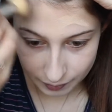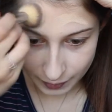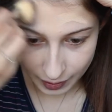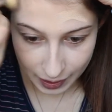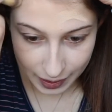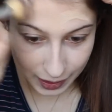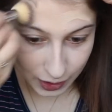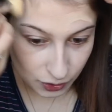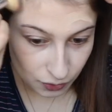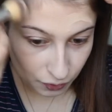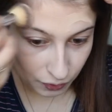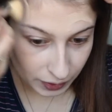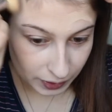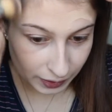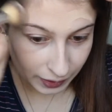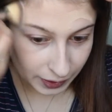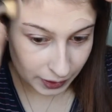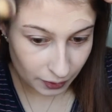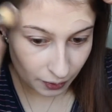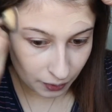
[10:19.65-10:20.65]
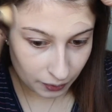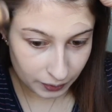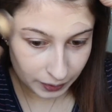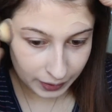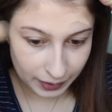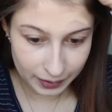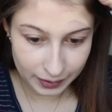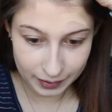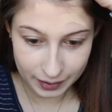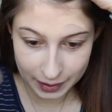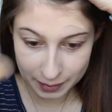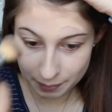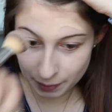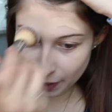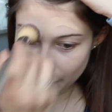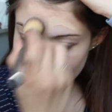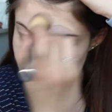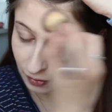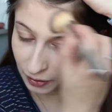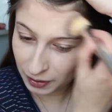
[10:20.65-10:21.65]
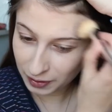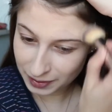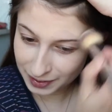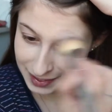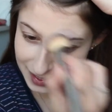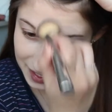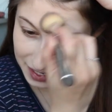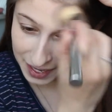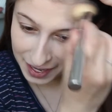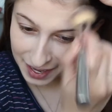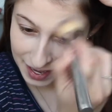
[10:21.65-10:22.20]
it's really only like my fault.